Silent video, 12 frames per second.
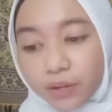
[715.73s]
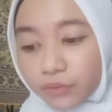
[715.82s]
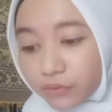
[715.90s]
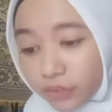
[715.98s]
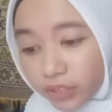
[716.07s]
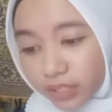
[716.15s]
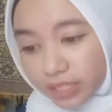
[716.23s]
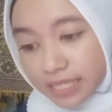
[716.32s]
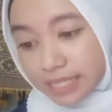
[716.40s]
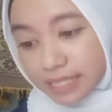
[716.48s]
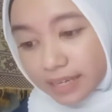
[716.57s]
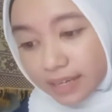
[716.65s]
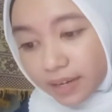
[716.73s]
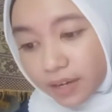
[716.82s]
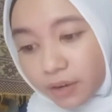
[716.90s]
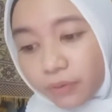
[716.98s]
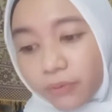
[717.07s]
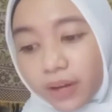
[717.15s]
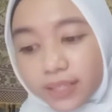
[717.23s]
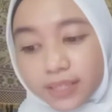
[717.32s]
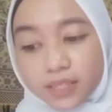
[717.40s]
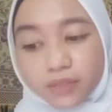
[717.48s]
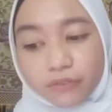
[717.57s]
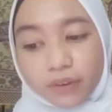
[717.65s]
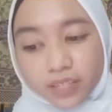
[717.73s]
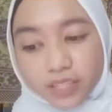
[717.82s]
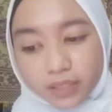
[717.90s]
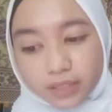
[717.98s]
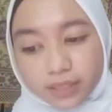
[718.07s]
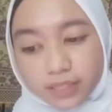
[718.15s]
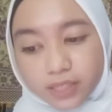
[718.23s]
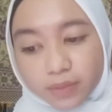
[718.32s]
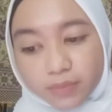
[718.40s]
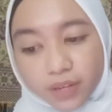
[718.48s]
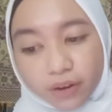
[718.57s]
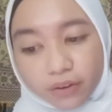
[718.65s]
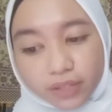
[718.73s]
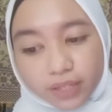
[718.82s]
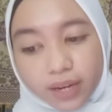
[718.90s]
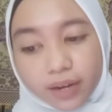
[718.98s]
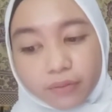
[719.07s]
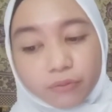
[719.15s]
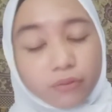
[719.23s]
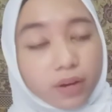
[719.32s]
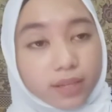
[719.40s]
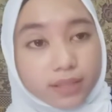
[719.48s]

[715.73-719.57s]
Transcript: First, what is functionalism theory and what